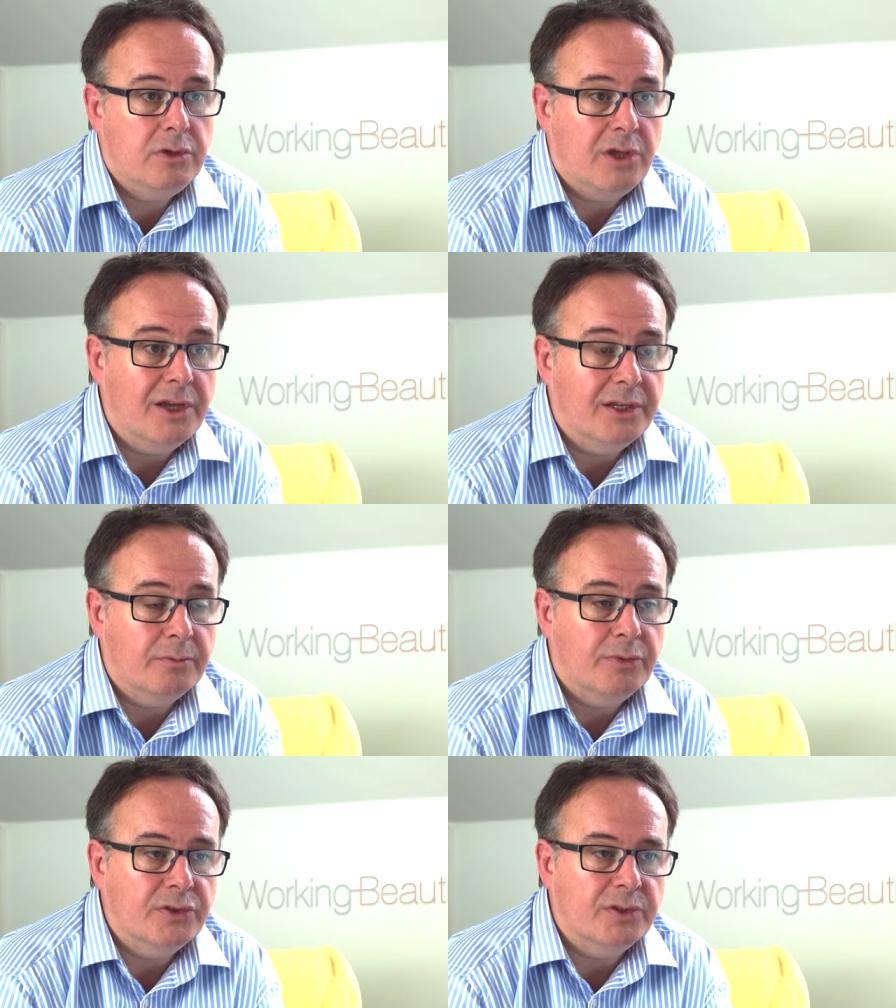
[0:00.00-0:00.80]
guiding
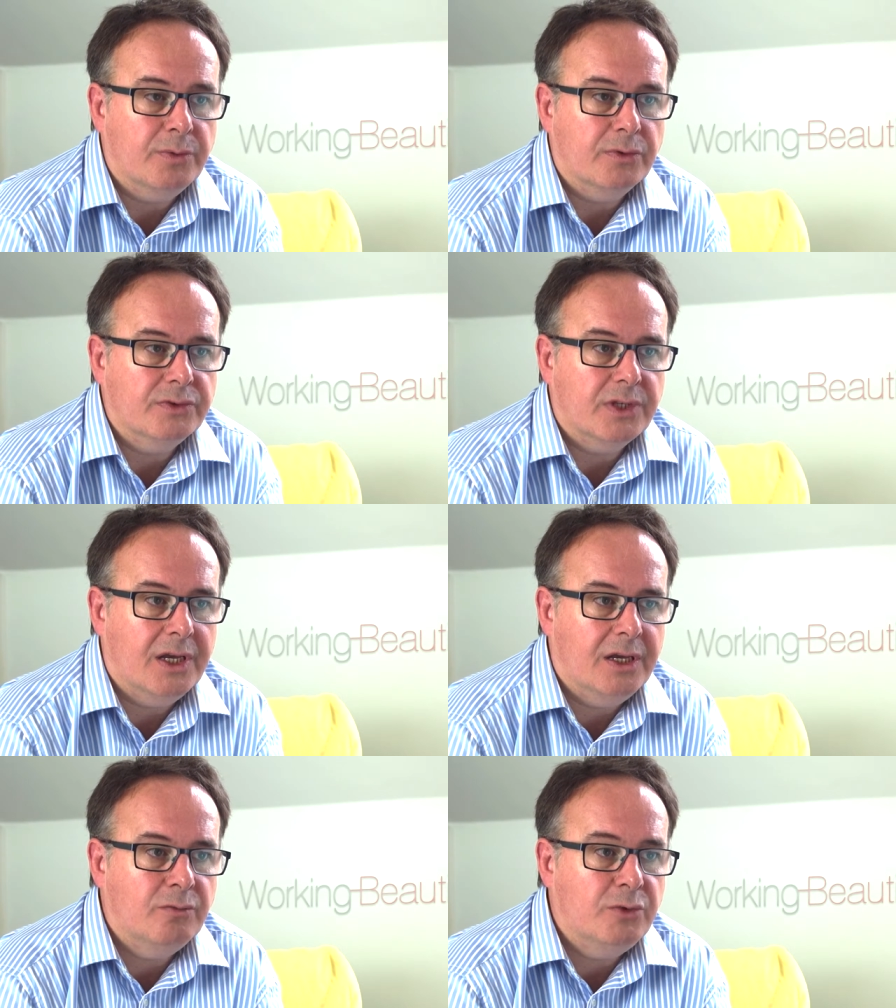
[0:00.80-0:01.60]
principles,
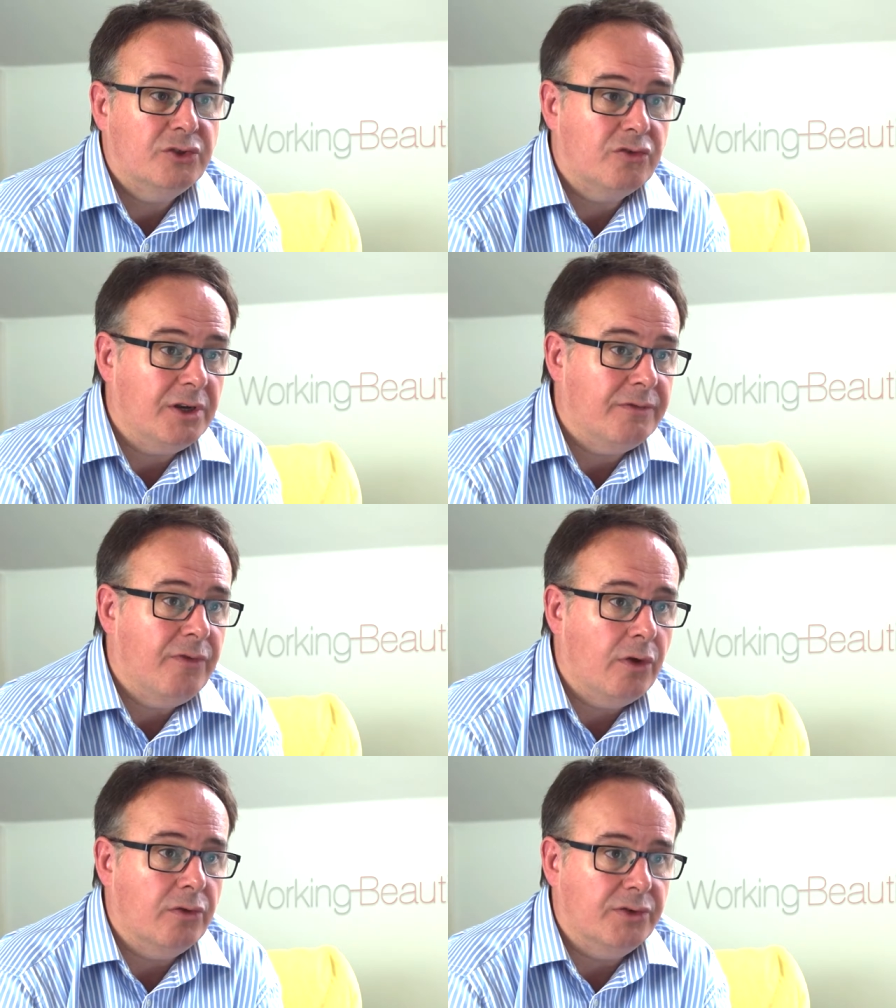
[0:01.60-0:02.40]
and we try to
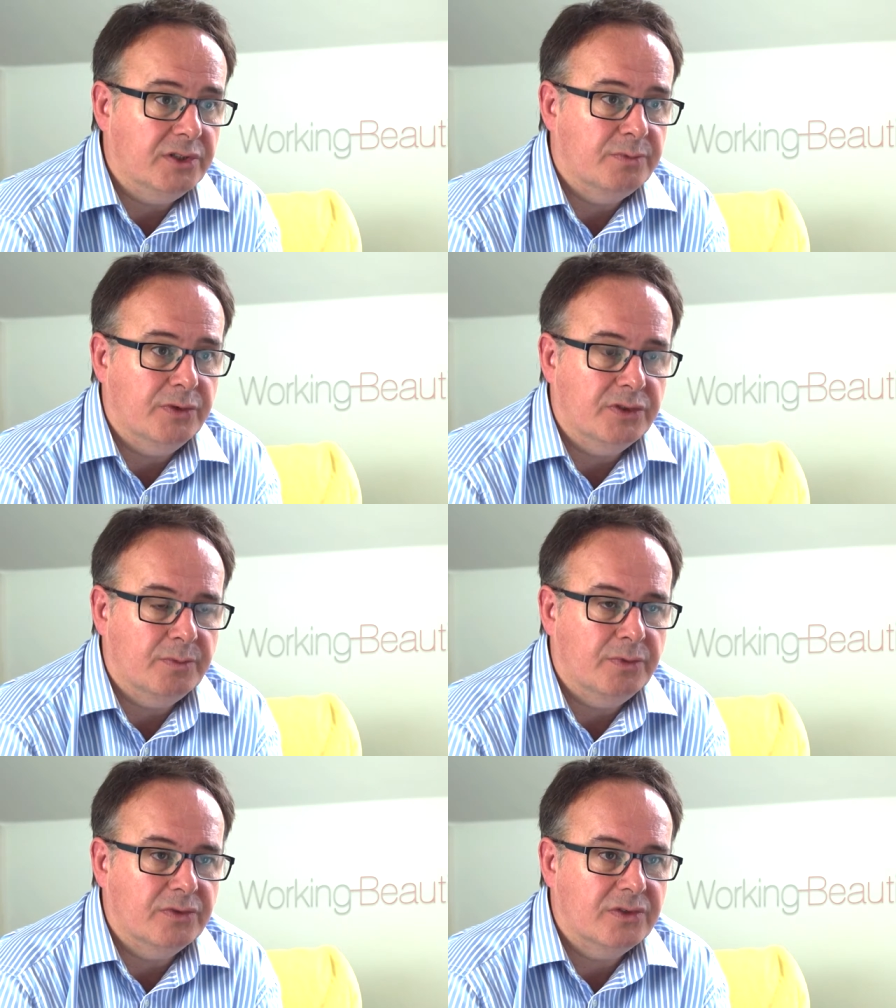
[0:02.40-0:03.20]
follow these
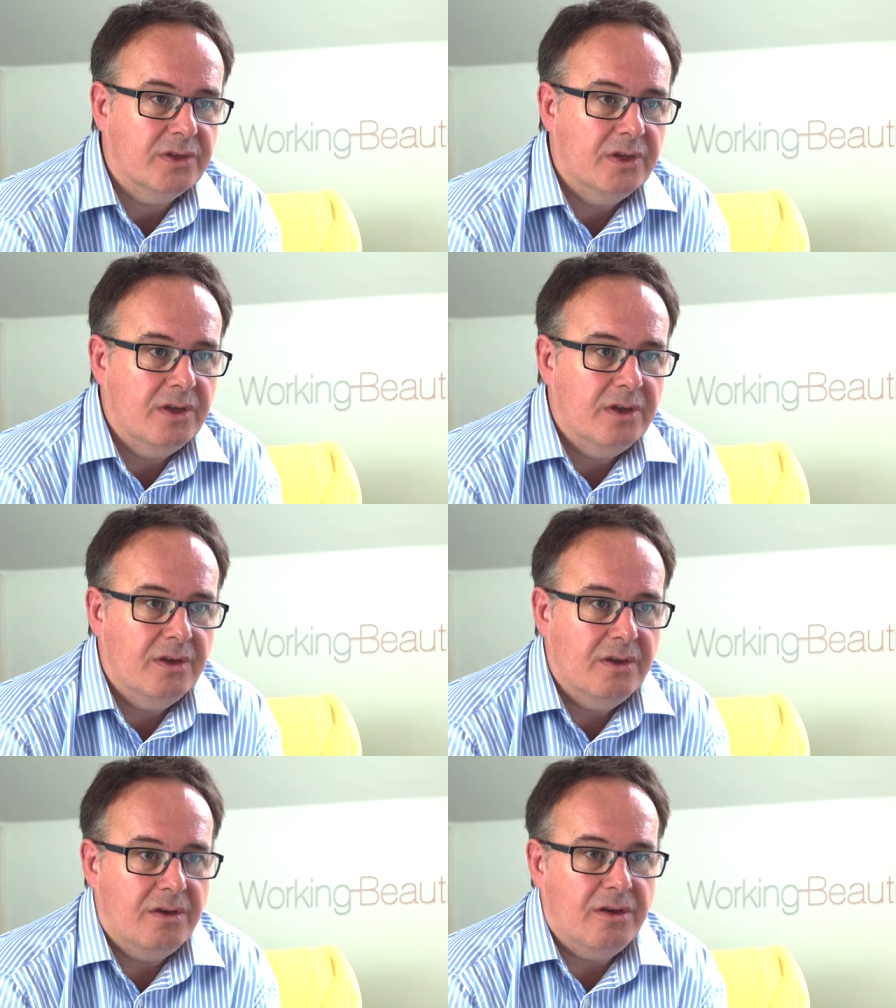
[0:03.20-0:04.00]
principles
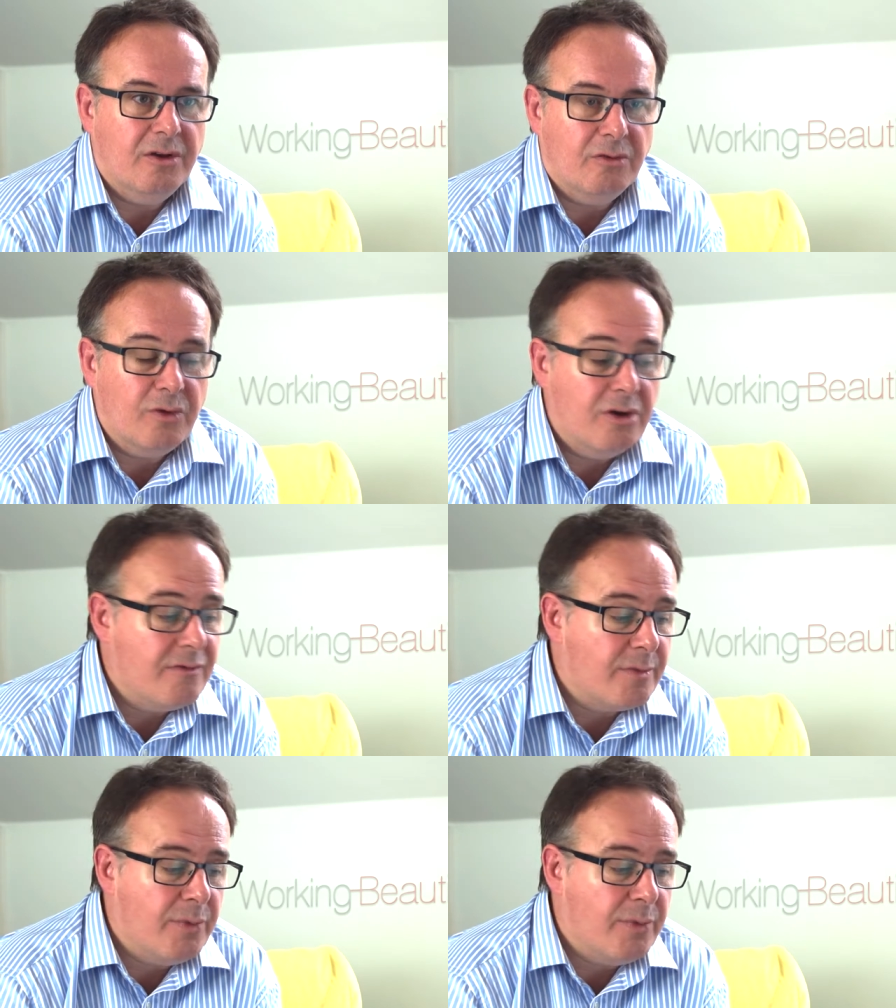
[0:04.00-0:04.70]
you know, wherever